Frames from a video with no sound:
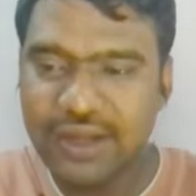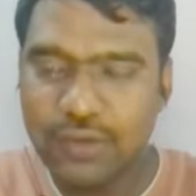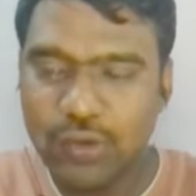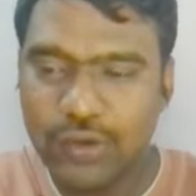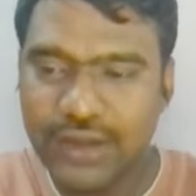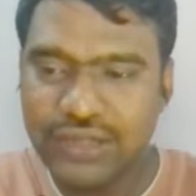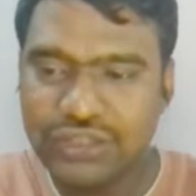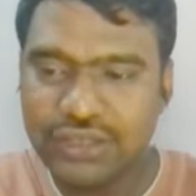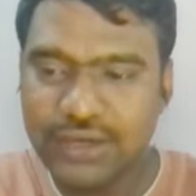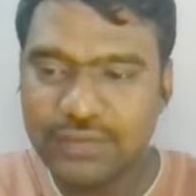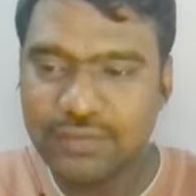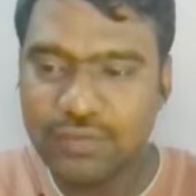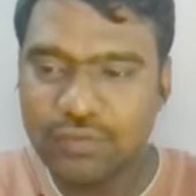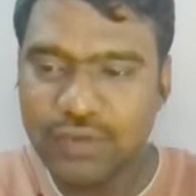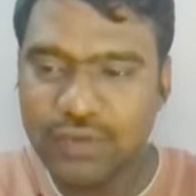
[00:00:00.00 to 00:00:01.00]
here
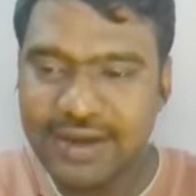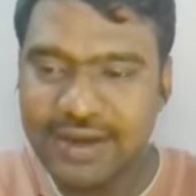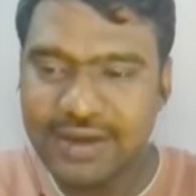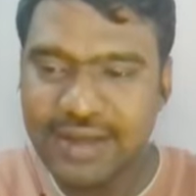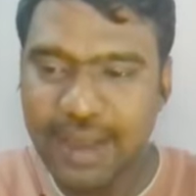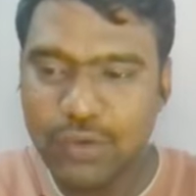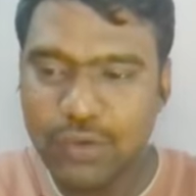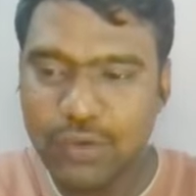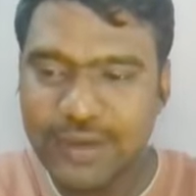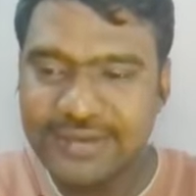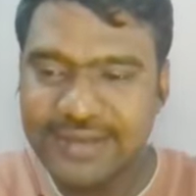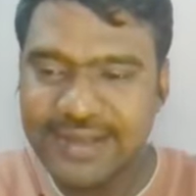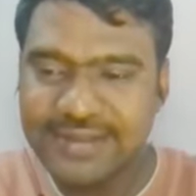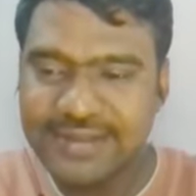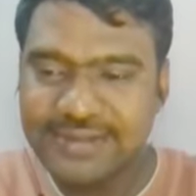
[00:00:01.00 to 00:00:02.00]
location, we added employee
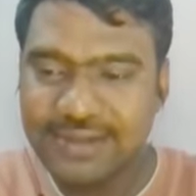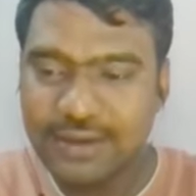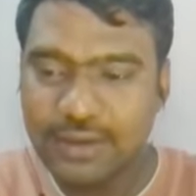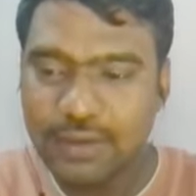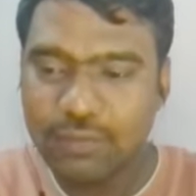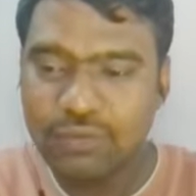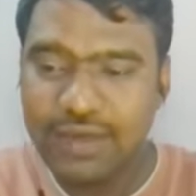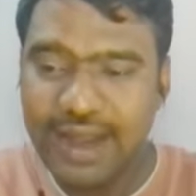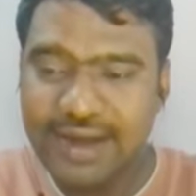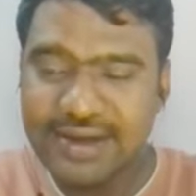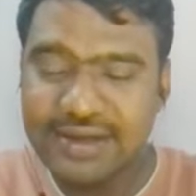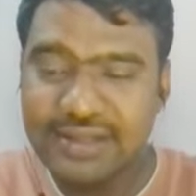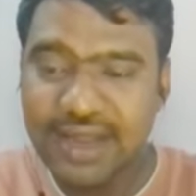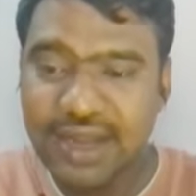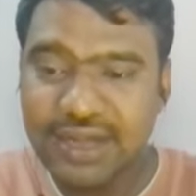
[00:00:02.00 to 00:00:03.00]
size, we
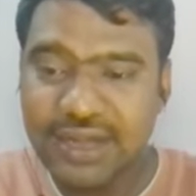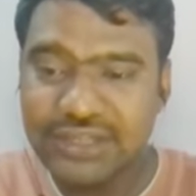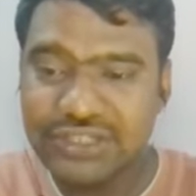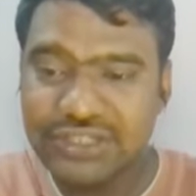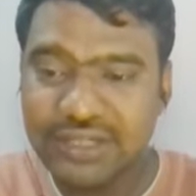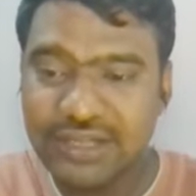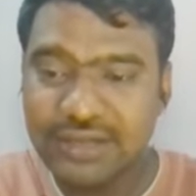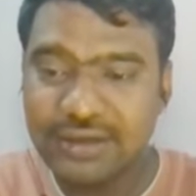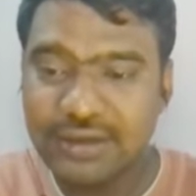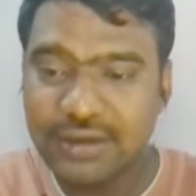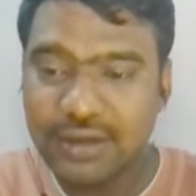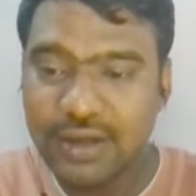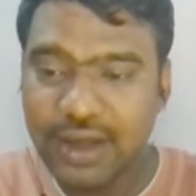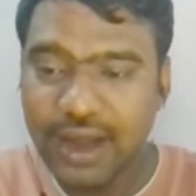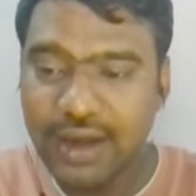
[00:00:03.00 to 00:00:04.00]
added the industry,
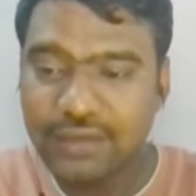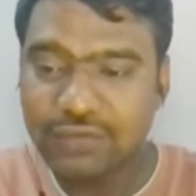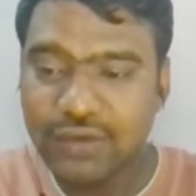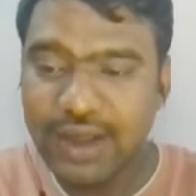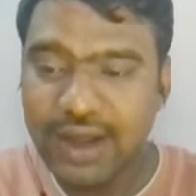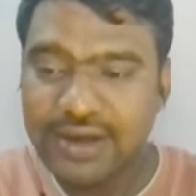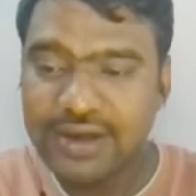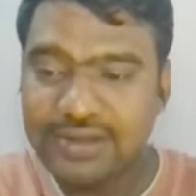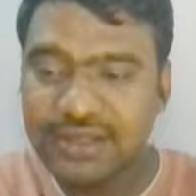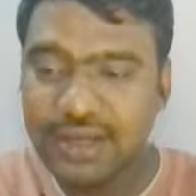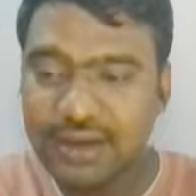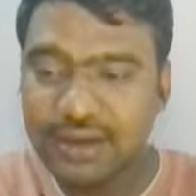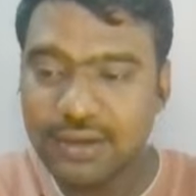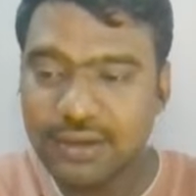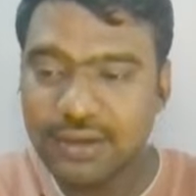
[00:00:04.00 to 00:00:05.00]
and we added
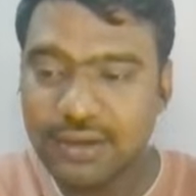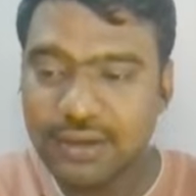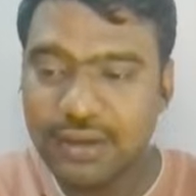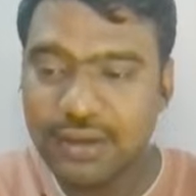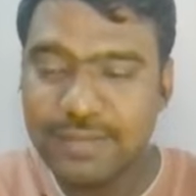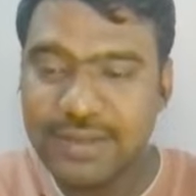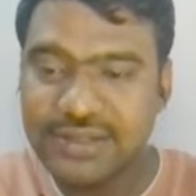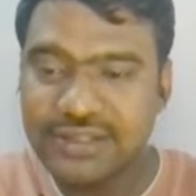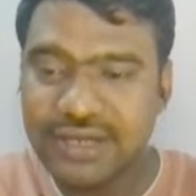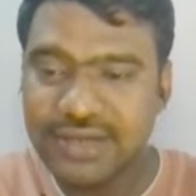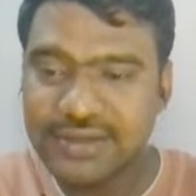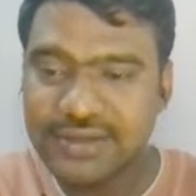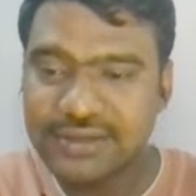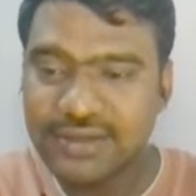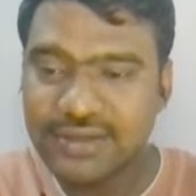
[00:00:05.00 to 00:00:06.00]
the email
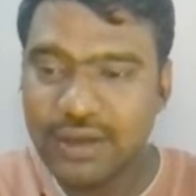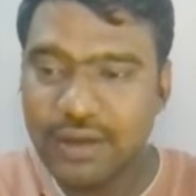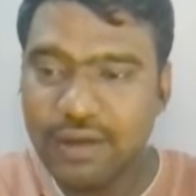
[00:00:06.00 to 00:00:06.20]
status.